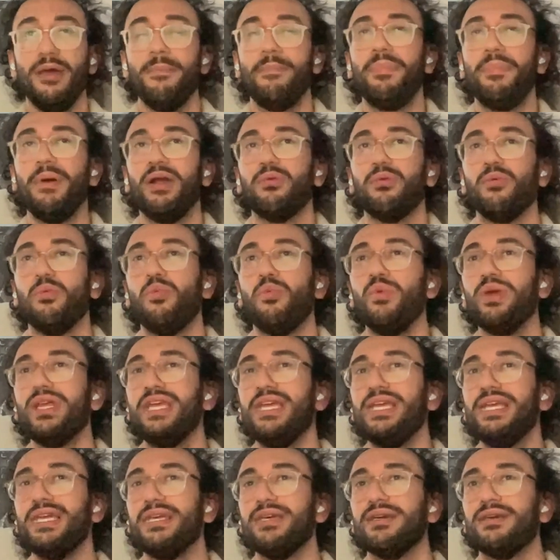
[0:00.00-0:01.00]
but
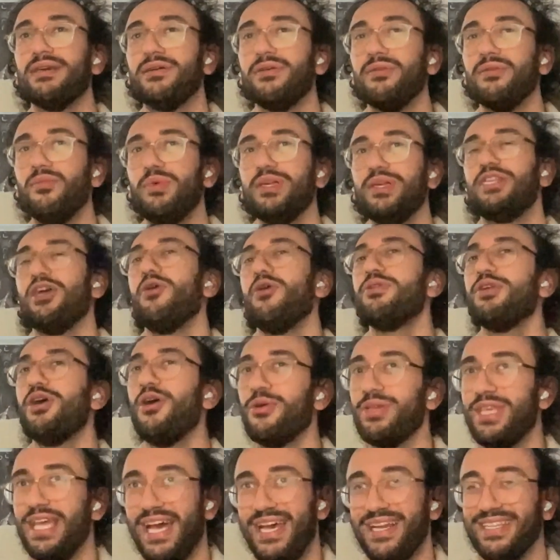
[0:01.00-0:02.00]
we don't know
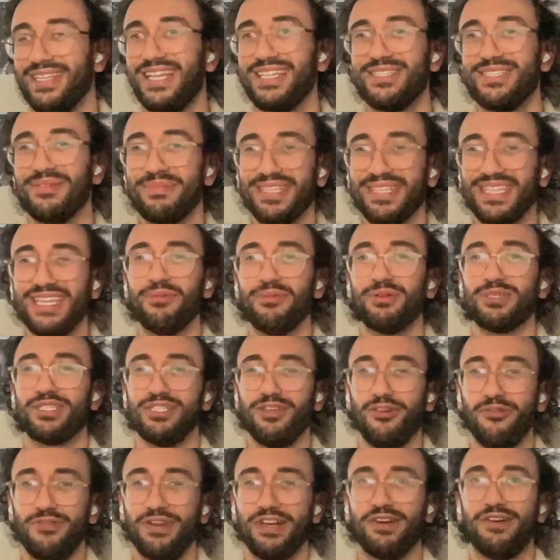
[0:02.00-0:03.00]
yet. That's something that we're
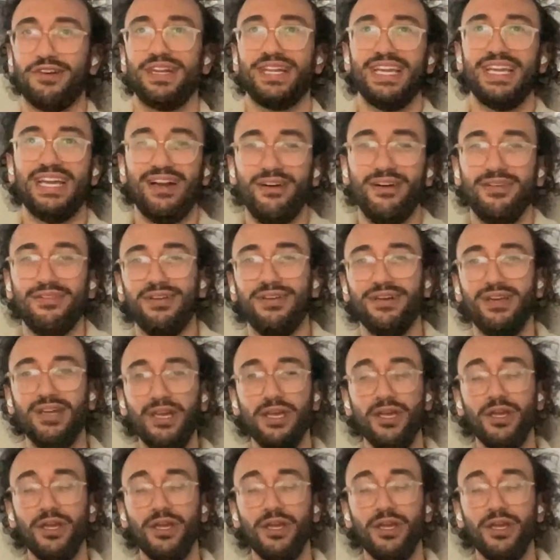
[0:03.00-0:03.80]
still figuring out.